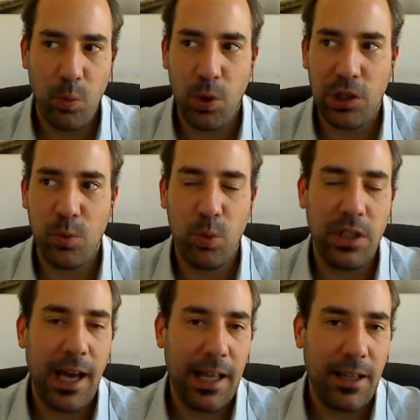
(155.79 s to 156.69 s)
What
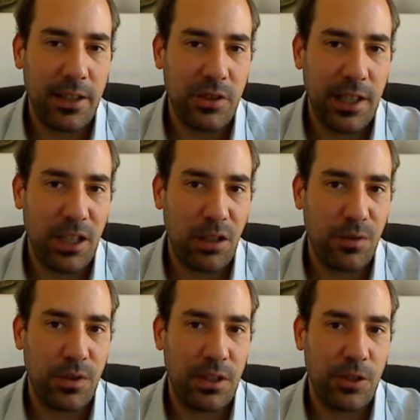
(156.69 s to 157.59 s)
would I like to get out
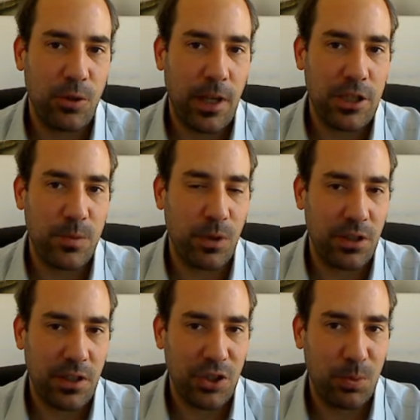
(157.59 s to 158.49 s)
of that interaction? What
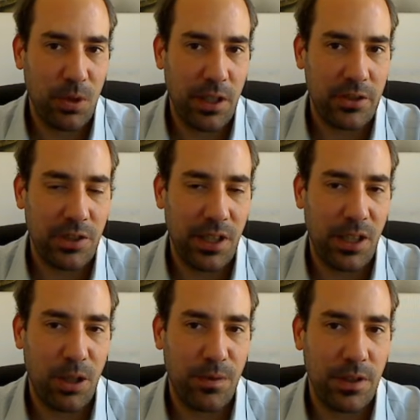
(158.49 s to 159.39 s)
the customer likes to get
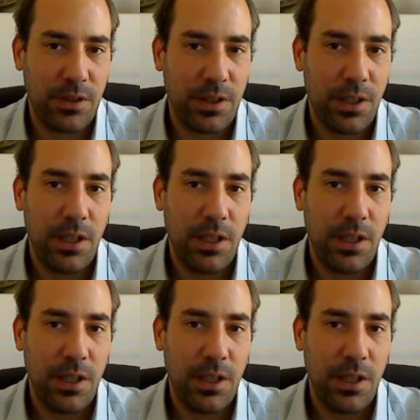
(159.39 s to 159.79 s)
out of it?